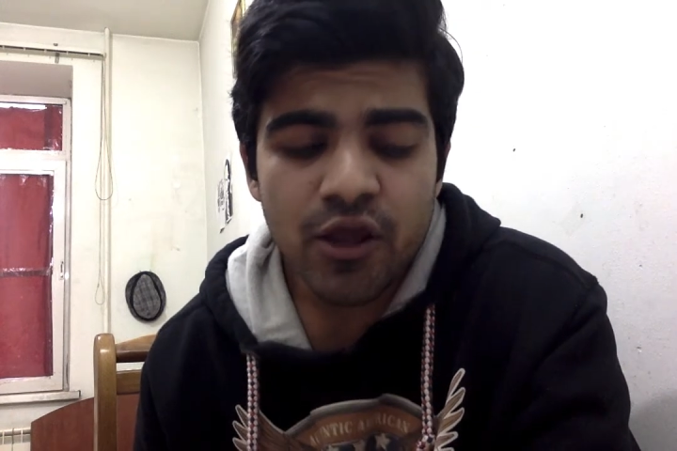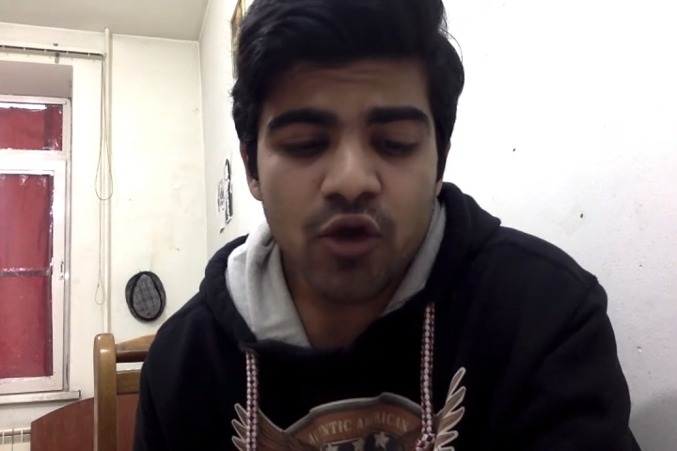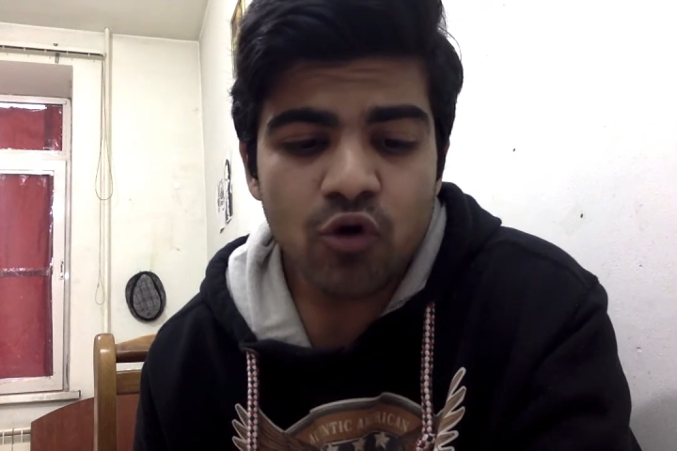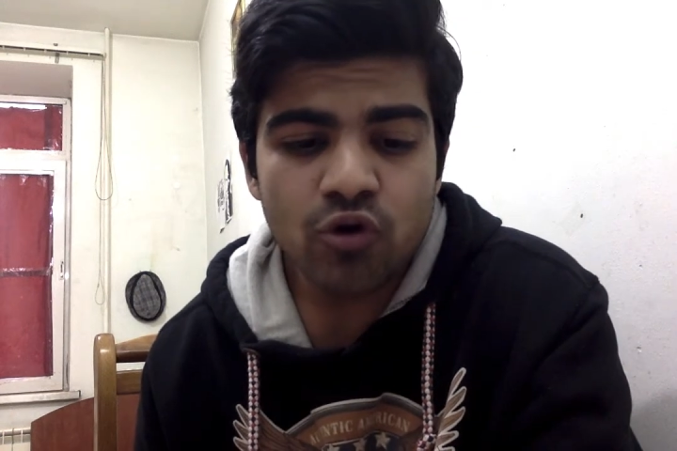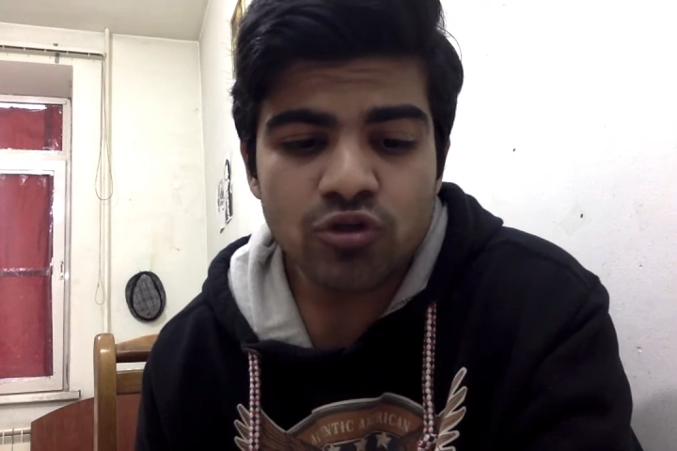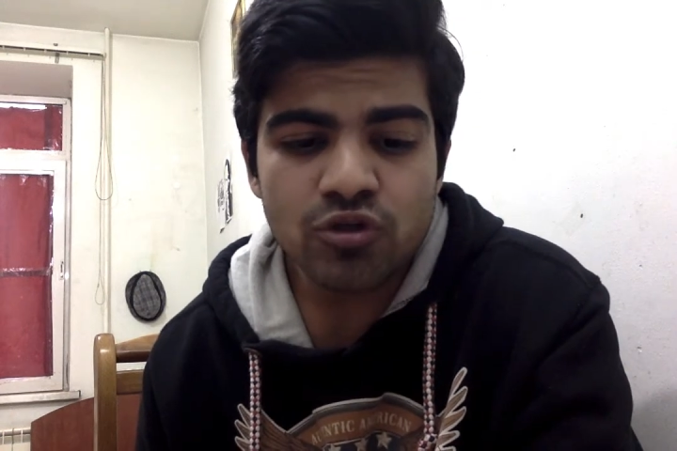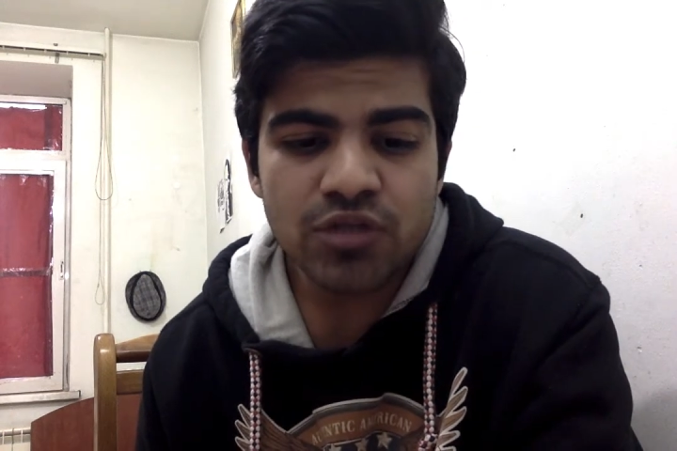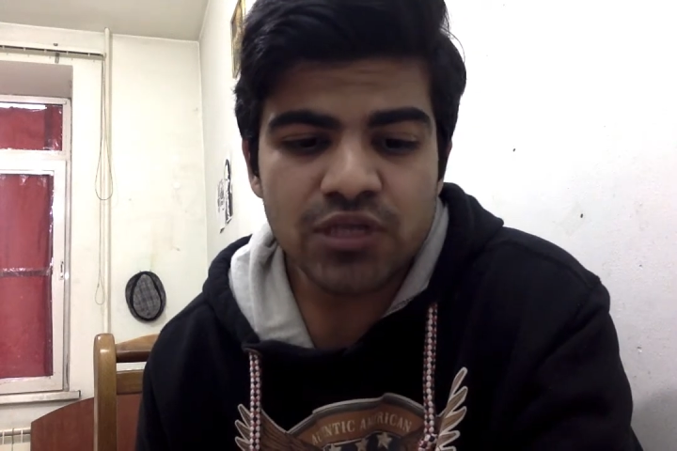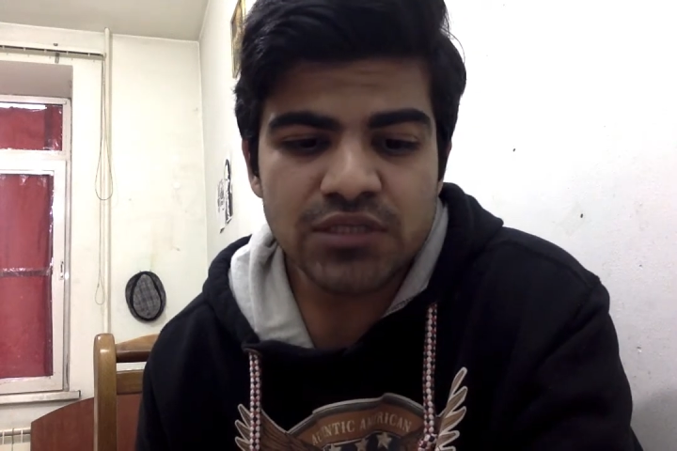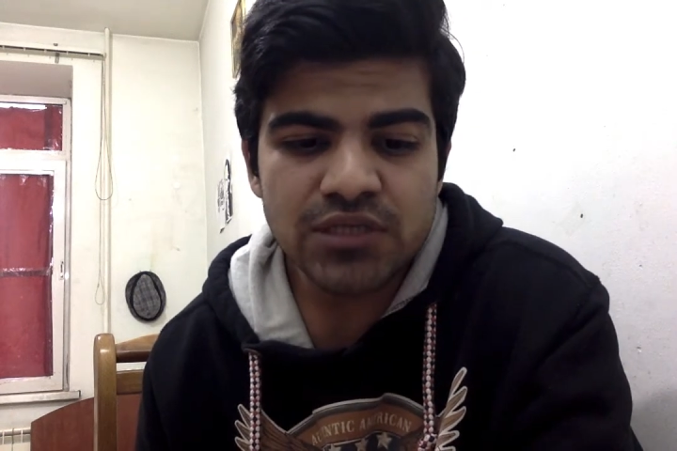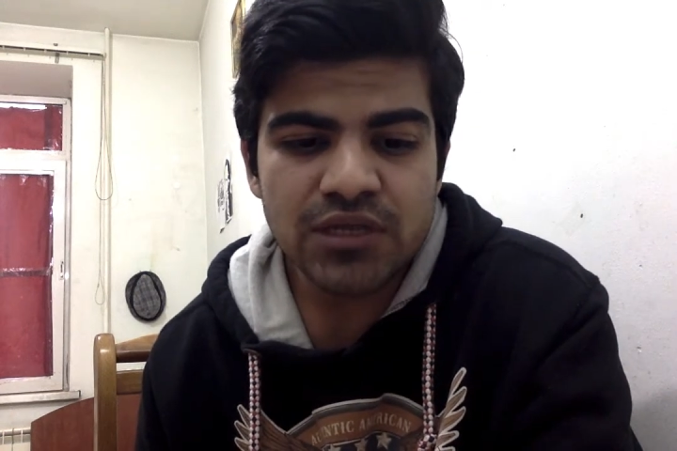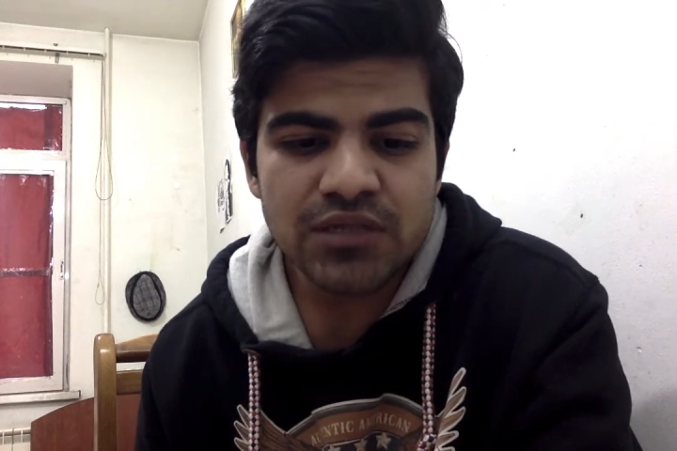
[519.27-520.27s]
Also
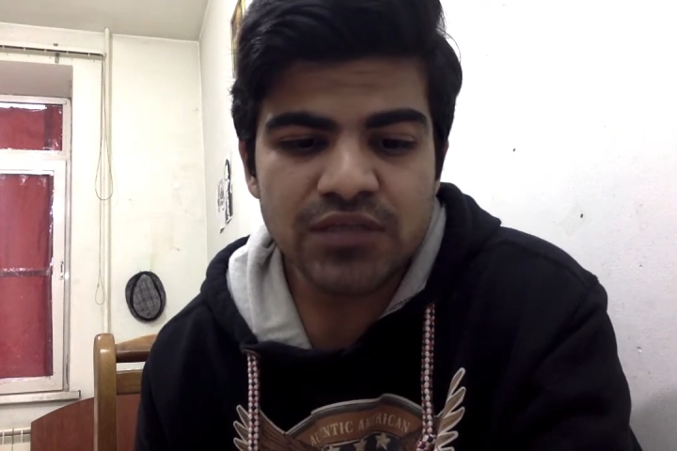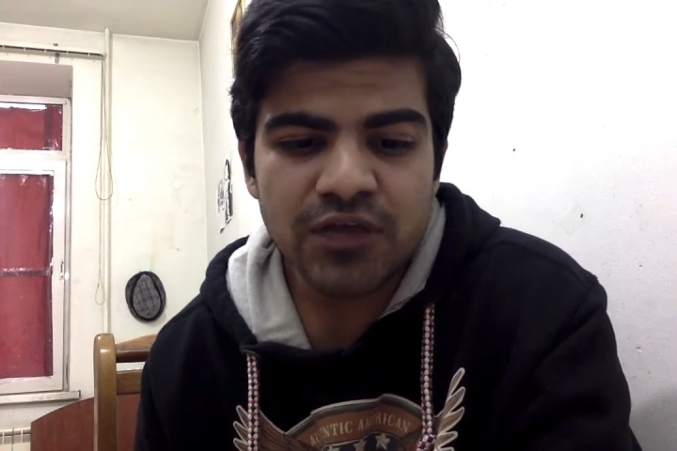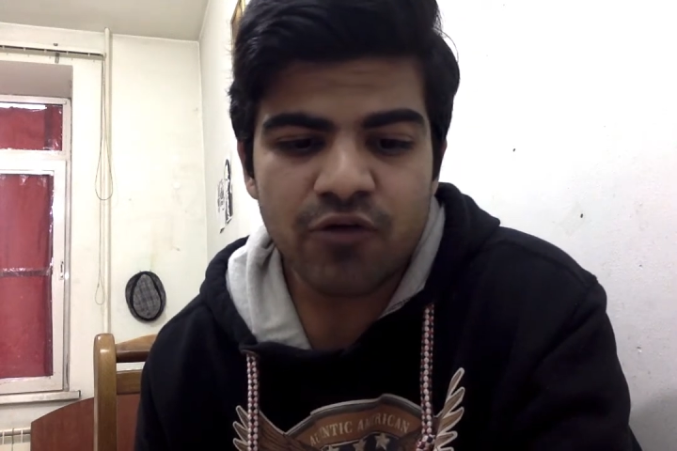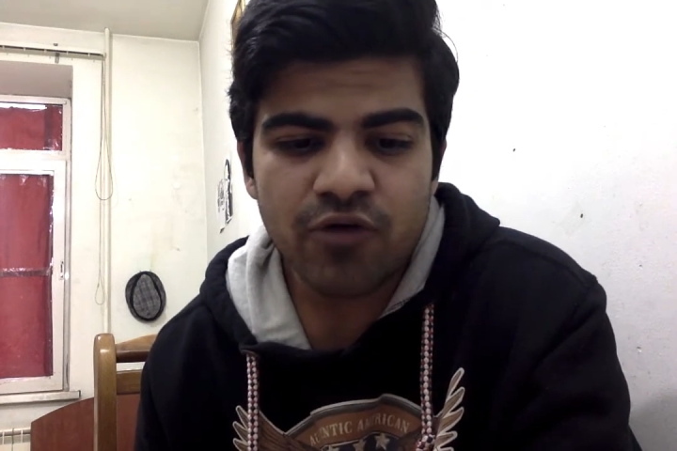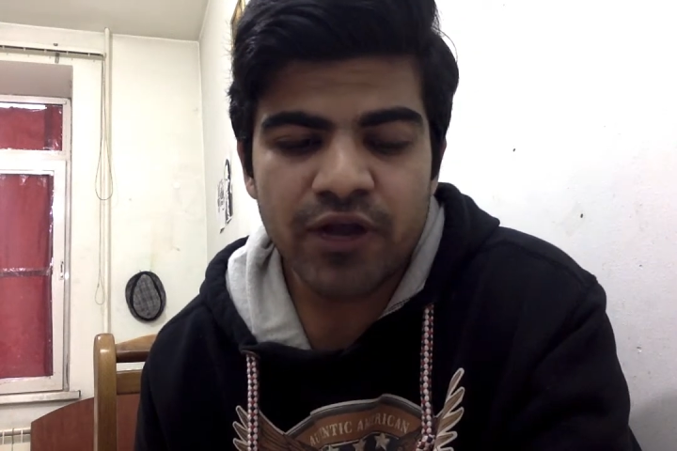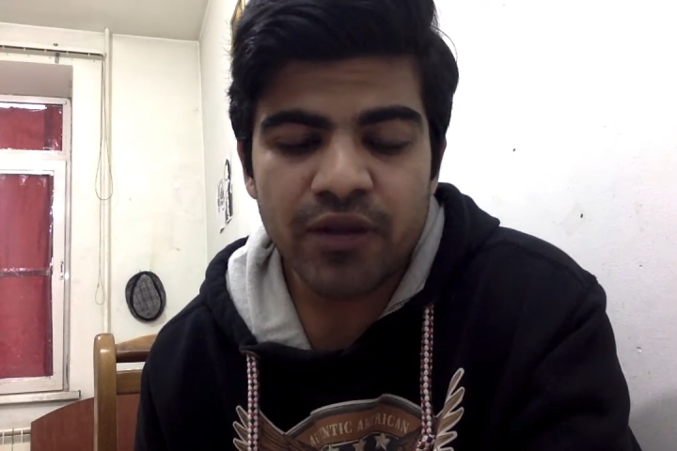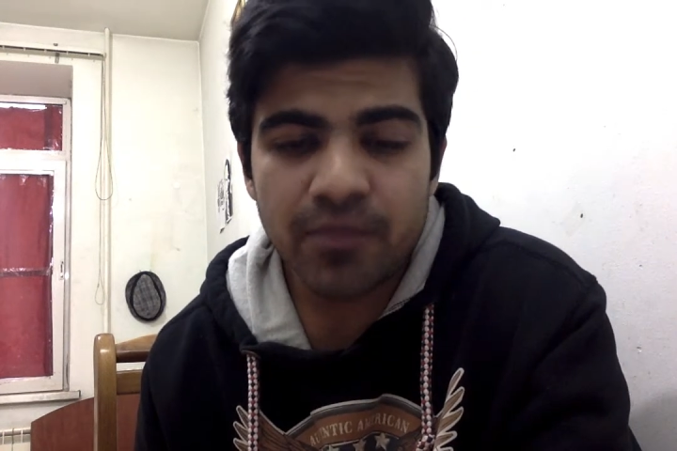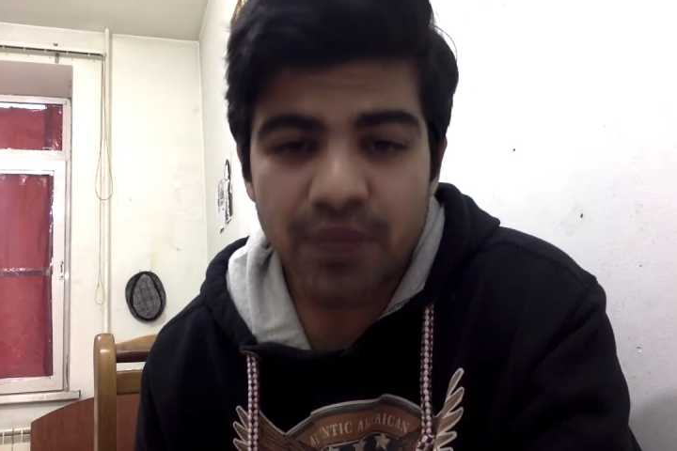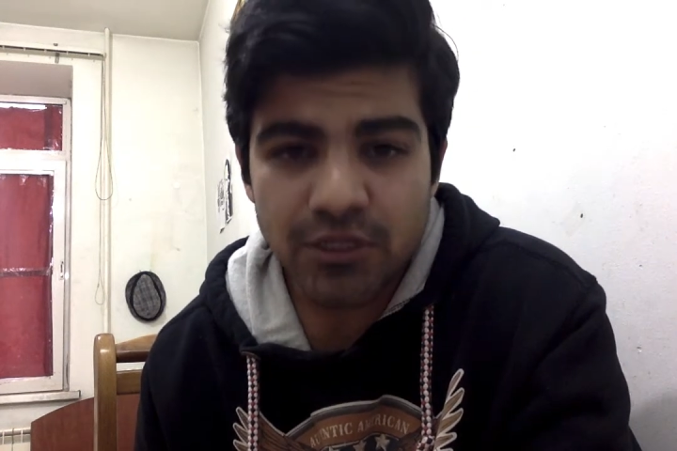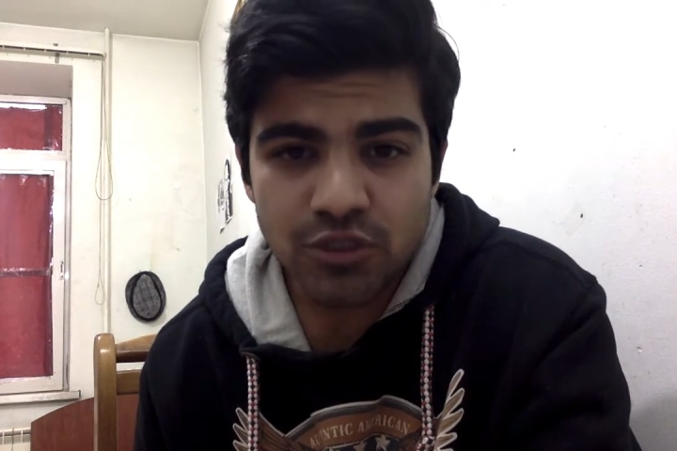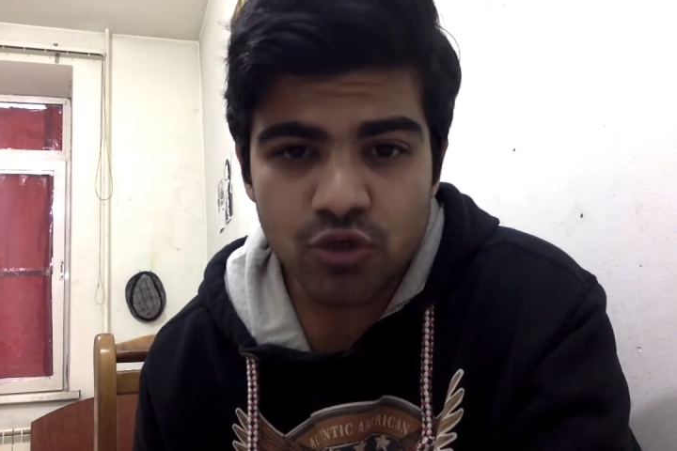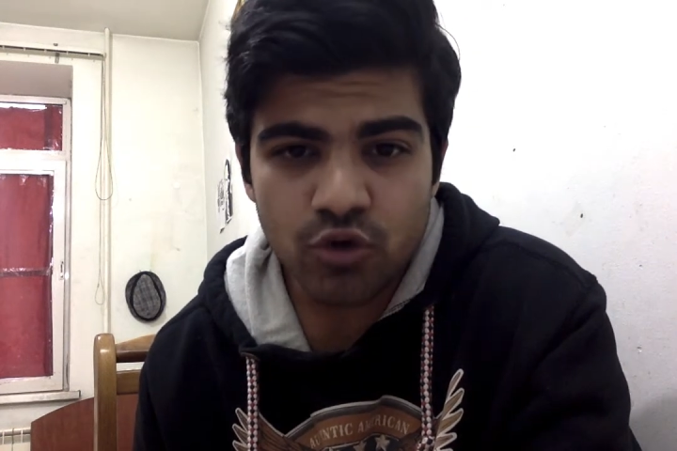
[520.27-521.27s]
these girls are quite
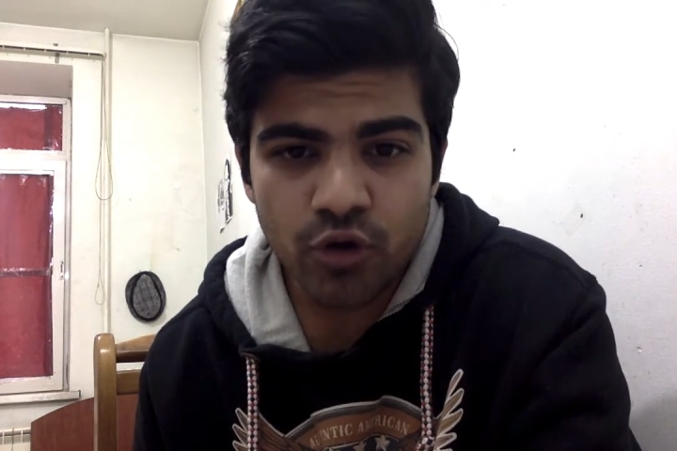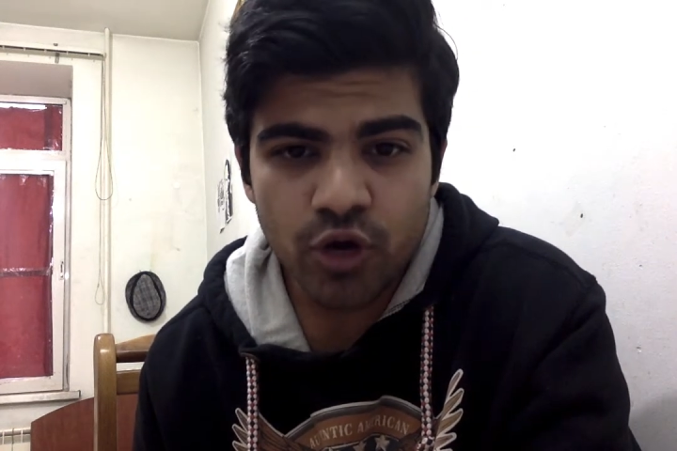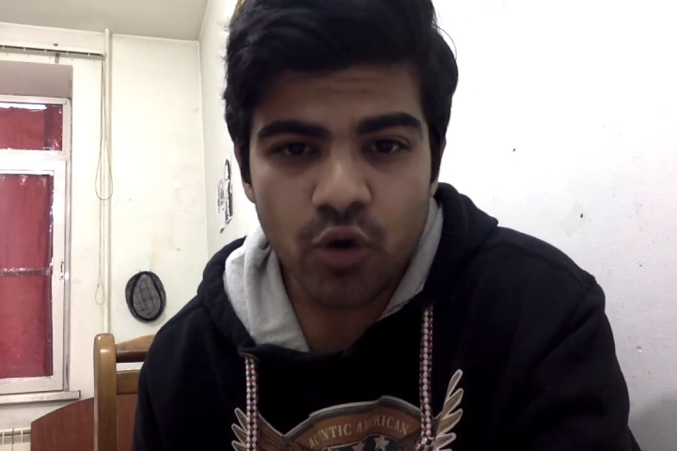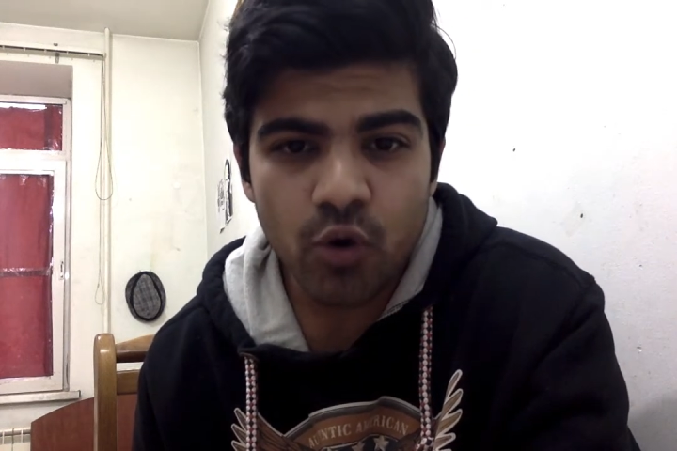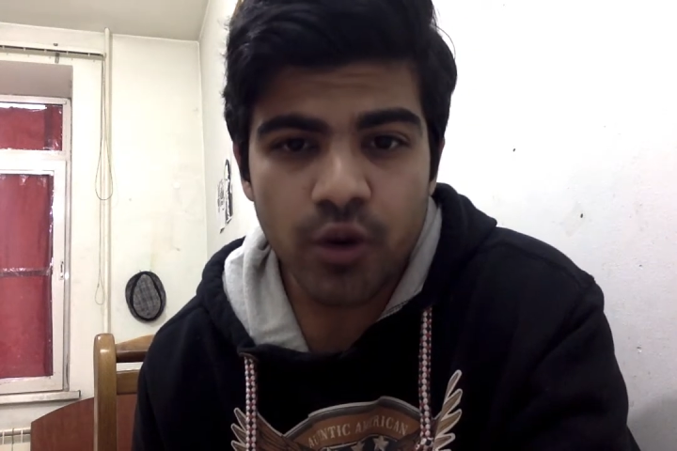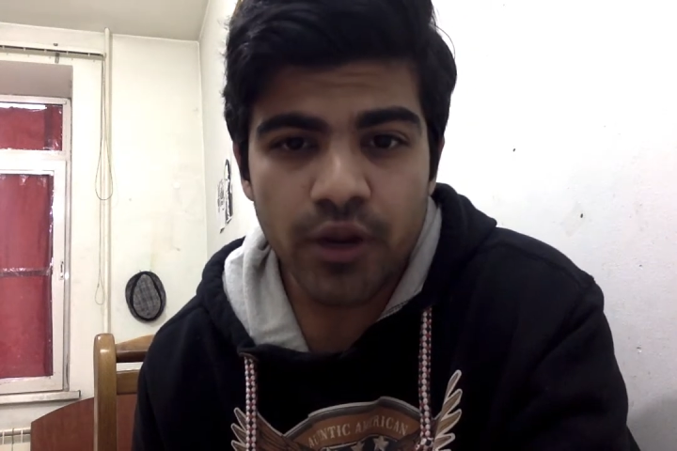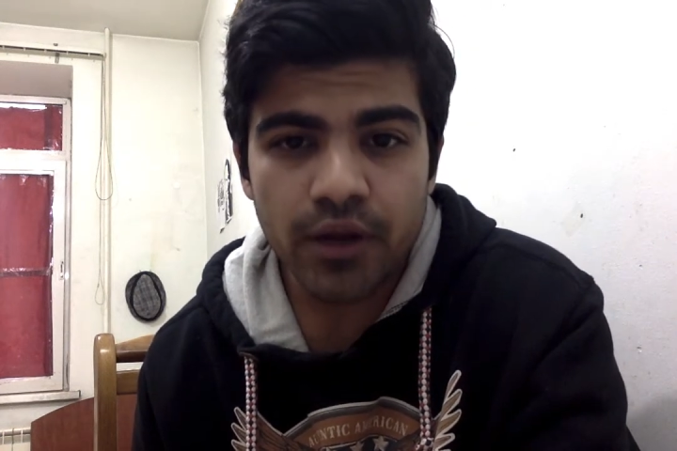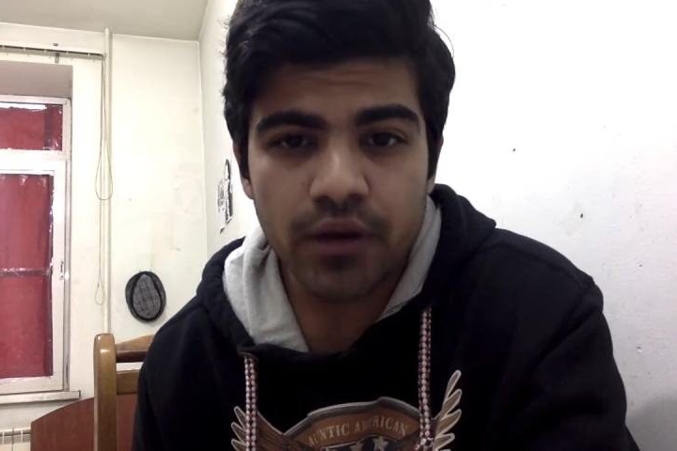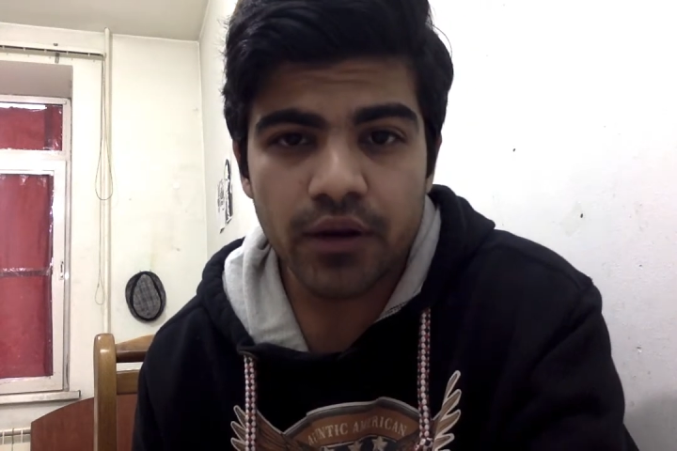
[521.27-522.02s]
matured according